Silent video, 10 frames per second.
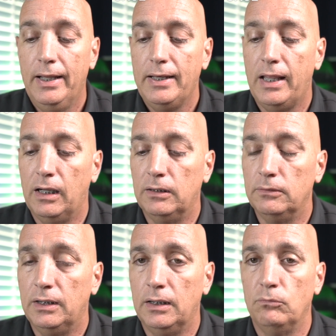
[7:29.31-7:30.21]

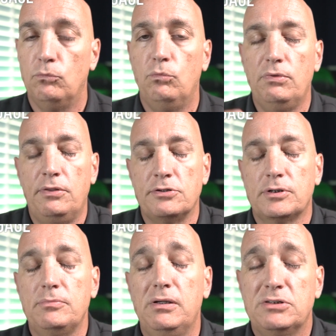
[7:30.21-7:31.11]
Now, there's
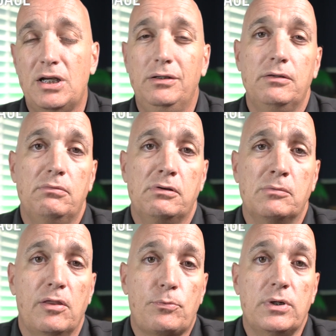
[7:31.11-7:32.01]
generally going
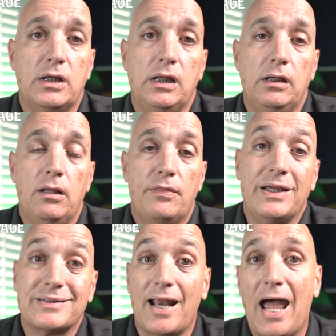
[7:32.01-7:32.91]
to be three
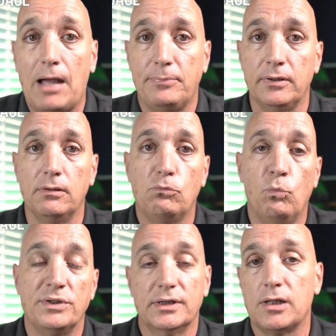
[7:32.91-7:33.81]
things that happen
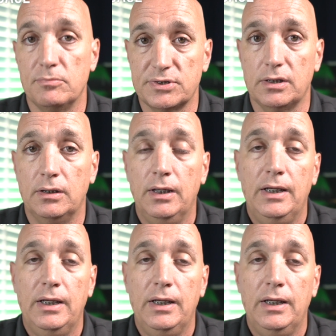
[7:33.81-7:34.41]
once it comes in.